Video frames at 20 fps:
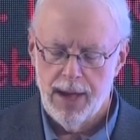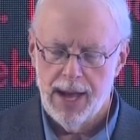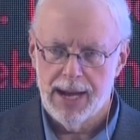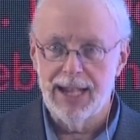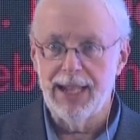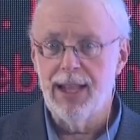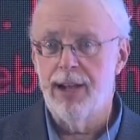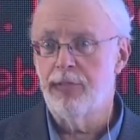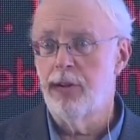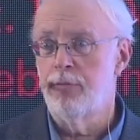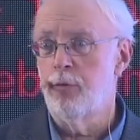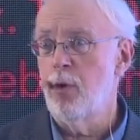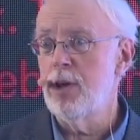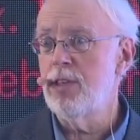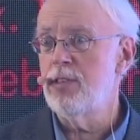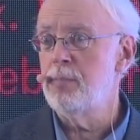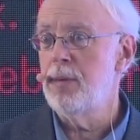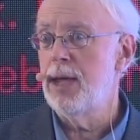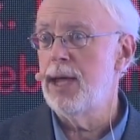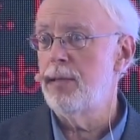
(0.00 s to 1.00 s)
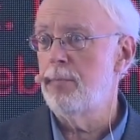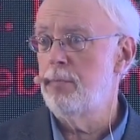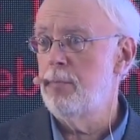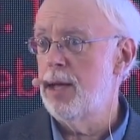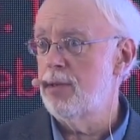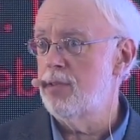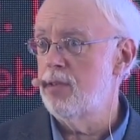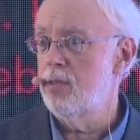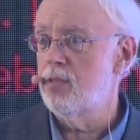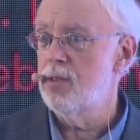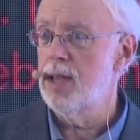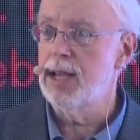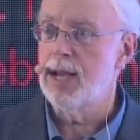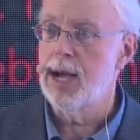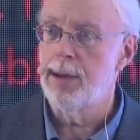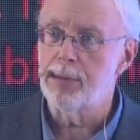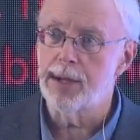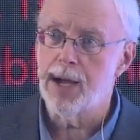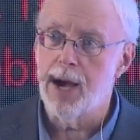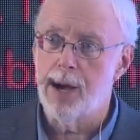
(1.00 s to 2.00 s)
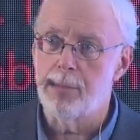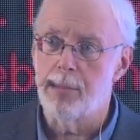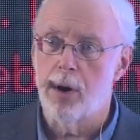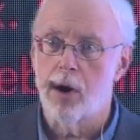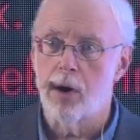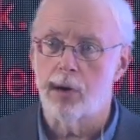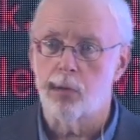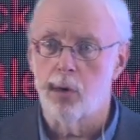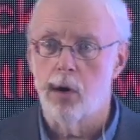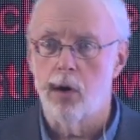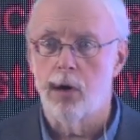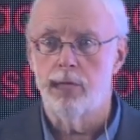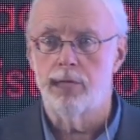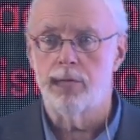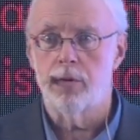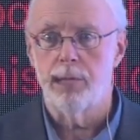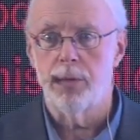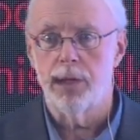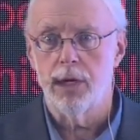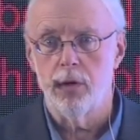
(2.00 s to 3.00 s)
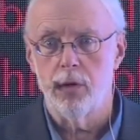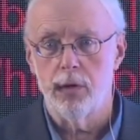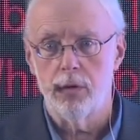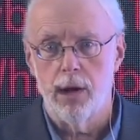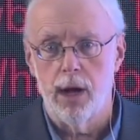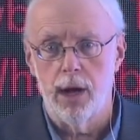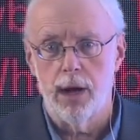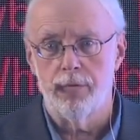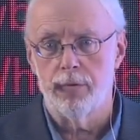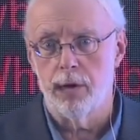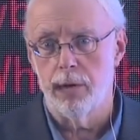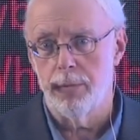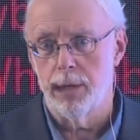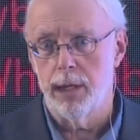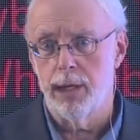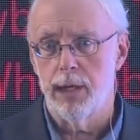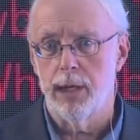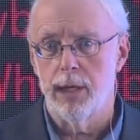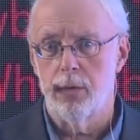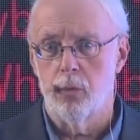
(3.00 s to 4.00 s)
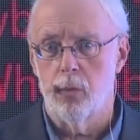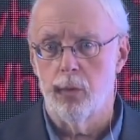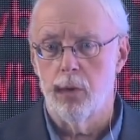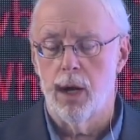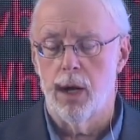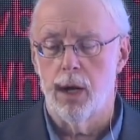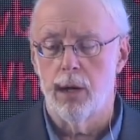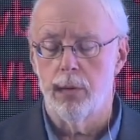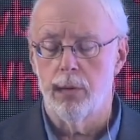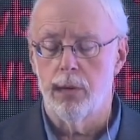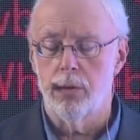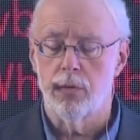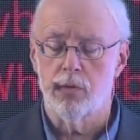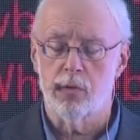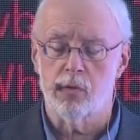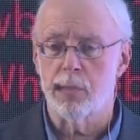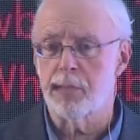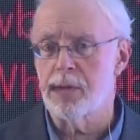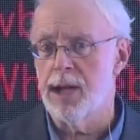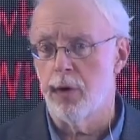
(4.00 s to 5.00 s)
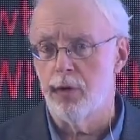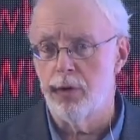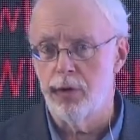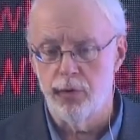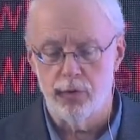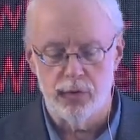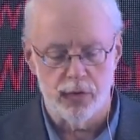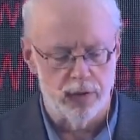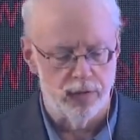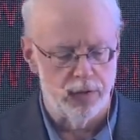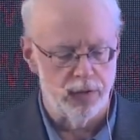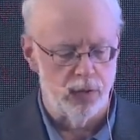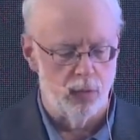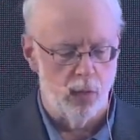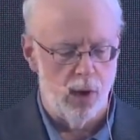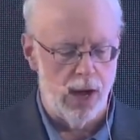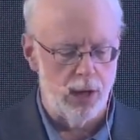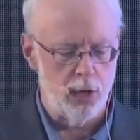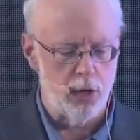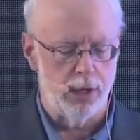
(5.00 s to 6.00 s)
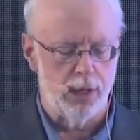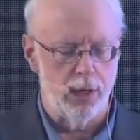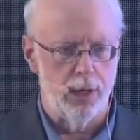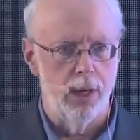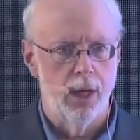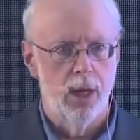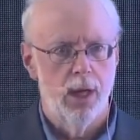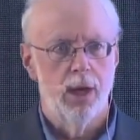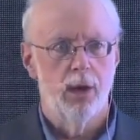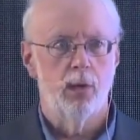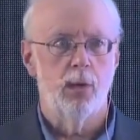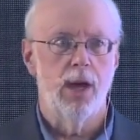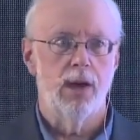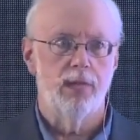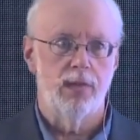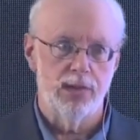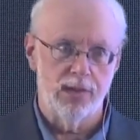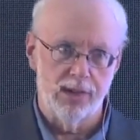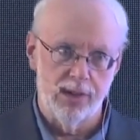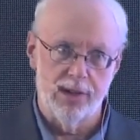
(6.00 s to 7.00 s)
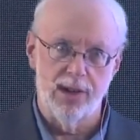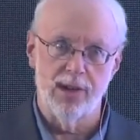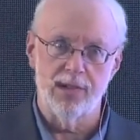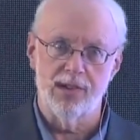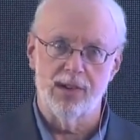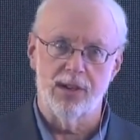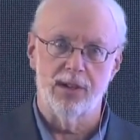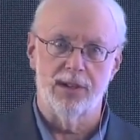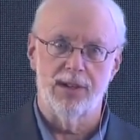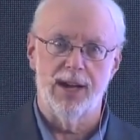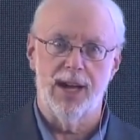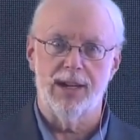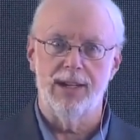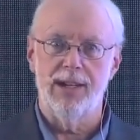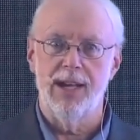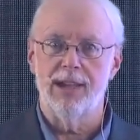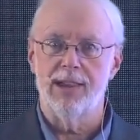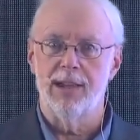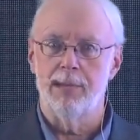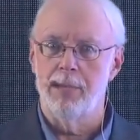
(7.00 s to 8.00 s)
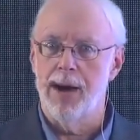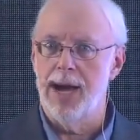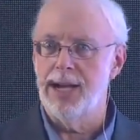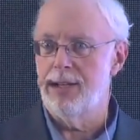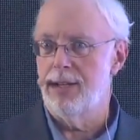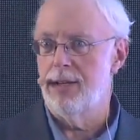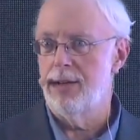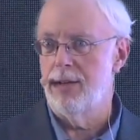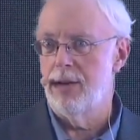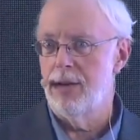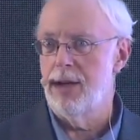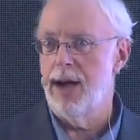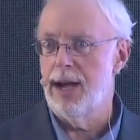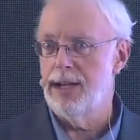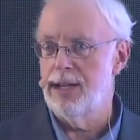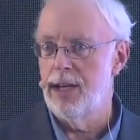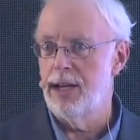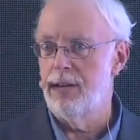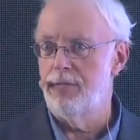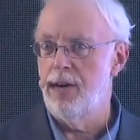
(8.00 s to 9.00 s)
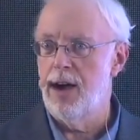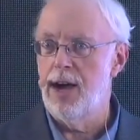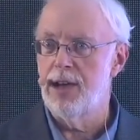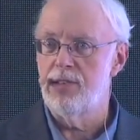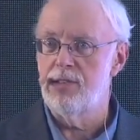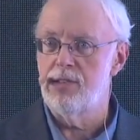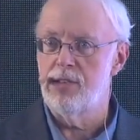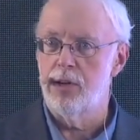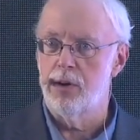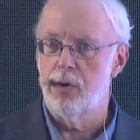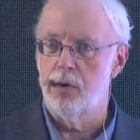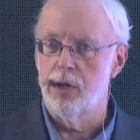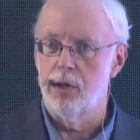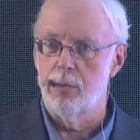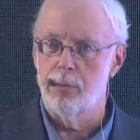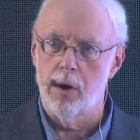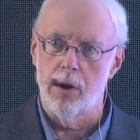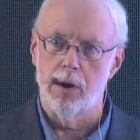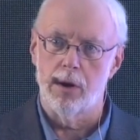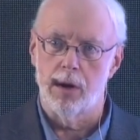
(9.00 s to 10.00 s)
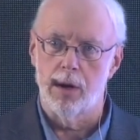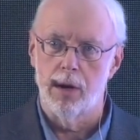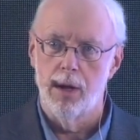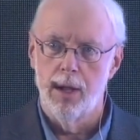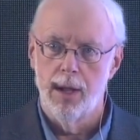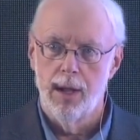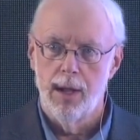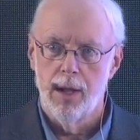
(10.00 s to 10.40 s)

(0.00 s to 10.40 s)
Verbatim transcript: And I left a voice message saying, I'm Tom Hargrove from the, uh, from the uh, Scripps Howard News Service in Washington. We have a statistical technique that might identify serial murder.